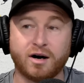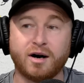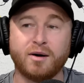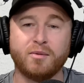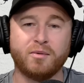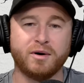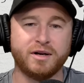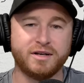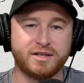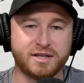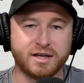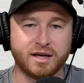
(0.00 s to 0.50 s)
I
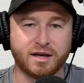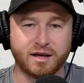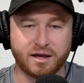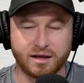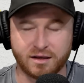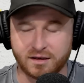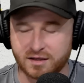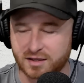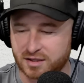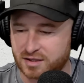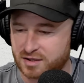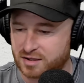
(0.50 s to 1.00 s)
went
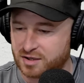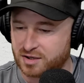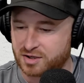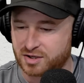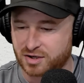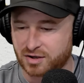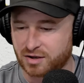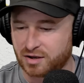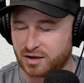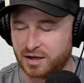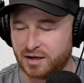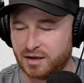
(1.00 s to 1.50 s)
digging just to
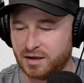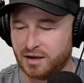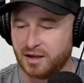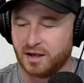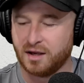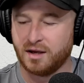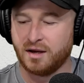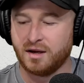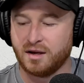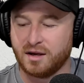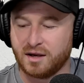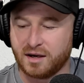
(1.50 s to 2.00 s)
try
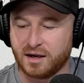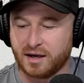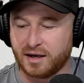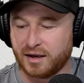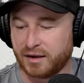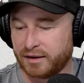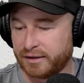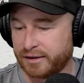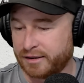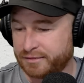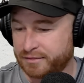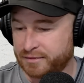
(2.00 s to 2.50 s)

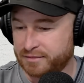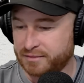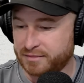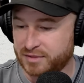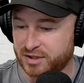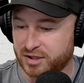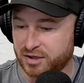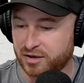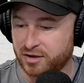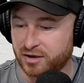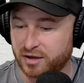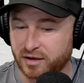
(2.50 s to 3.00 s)

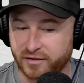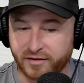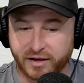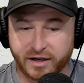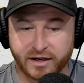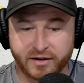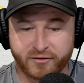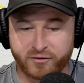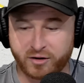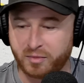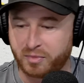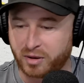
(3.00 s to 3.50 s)
and turn over
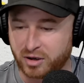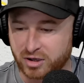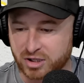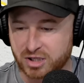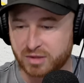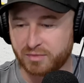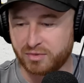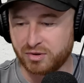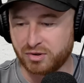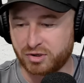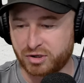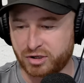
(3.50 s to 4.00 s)
every
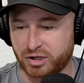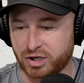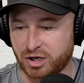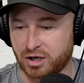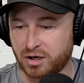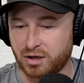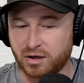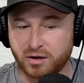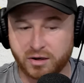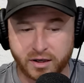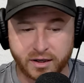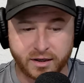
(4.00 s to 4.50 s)
possible
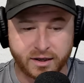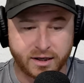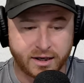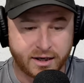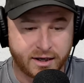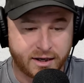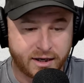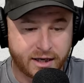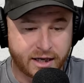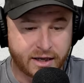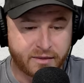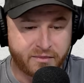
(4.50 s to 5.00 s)
stone, and
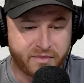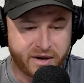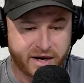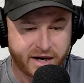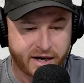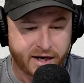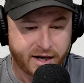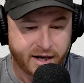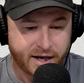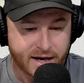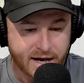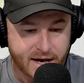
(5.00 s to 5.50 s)

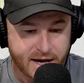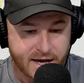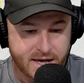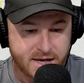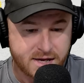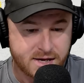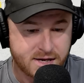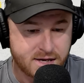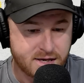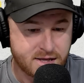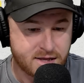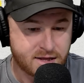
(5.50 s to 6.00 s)
Armenia
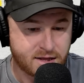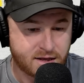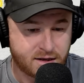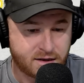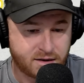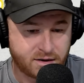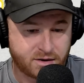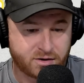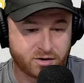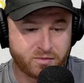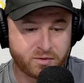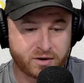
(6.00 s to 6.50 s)
in
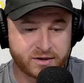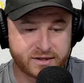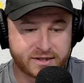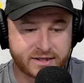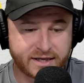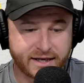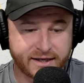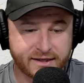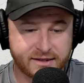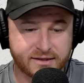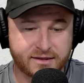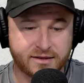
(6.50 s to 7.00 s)
the Group 1
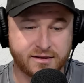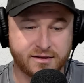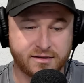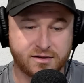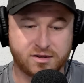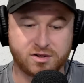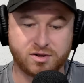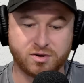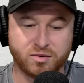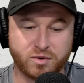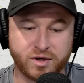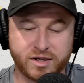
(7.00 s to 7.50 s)
Sangster
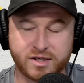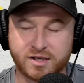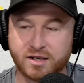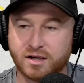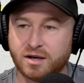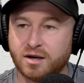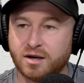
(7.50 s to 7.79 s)
2 weeks